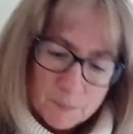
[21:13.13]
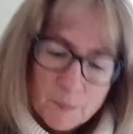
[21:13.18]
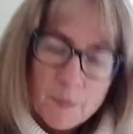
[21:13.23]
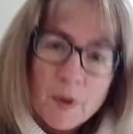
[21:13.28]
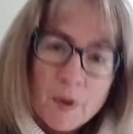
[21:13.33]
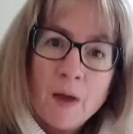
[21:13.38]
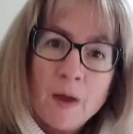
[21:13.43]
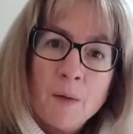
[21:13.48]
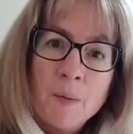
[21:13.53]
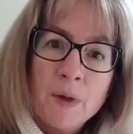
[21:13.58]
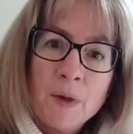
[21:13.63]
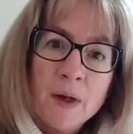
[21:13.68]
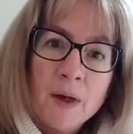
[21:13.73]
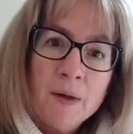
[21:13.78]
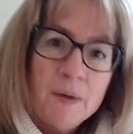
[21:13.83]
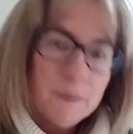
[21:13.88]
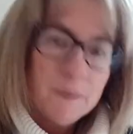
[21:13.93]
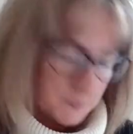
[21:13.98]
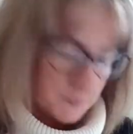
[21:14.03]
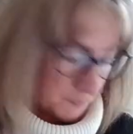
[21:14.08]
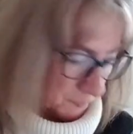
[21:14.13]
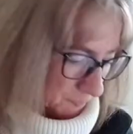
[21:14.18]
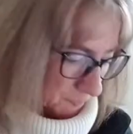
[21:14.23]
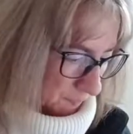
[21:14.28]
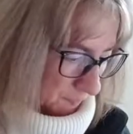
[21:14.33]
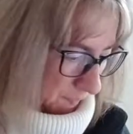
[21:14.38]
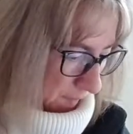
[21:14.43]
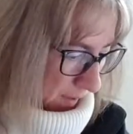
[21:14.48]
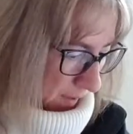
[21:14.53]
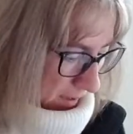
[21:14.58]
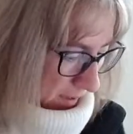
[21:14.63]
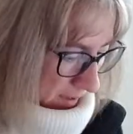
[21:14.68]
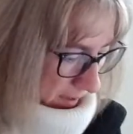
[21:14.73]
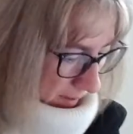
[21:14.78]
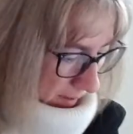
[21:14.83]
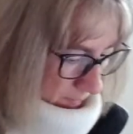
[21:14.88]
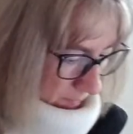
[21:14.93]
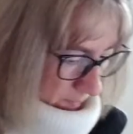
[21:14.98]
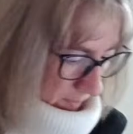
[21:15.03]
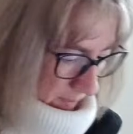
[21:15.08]
There we go.
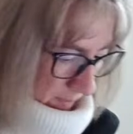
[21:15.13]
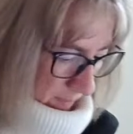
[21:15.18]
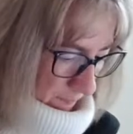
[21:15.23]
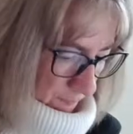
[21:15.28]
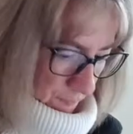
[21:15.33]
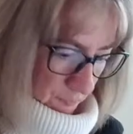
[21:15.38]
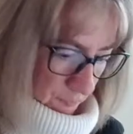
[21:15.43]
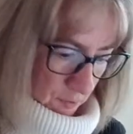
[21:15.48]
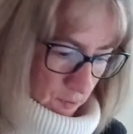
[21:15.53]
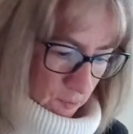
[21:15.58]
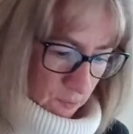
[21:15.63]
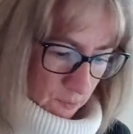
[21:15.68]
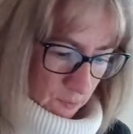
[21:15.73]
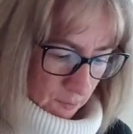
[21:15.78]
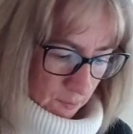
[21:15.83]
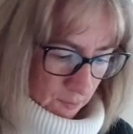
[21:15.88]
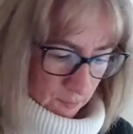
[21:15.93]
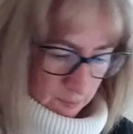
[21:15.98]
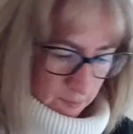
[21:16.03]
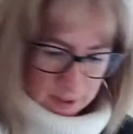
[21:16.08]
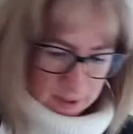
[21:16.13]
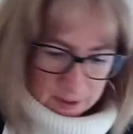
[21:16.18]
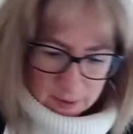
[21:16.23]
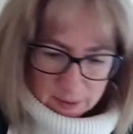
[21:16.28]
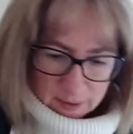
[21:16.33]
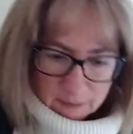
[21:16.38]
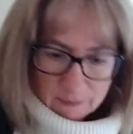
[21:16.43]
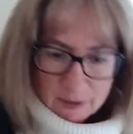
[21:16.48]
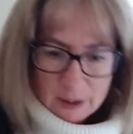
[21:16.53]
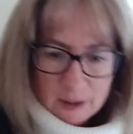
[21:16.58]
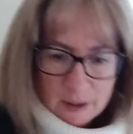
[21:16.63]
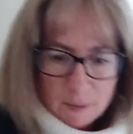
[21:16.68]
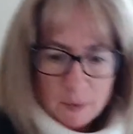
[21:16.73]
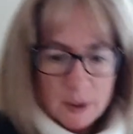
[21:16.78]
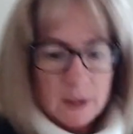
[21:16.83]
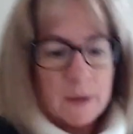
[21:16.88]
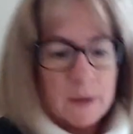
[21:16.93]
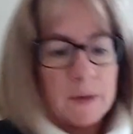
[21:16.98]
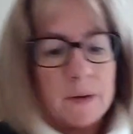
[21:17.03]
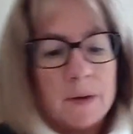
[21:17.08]
Another one. Oh, doing really
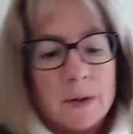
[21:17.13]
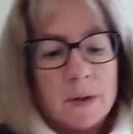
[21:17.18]
well.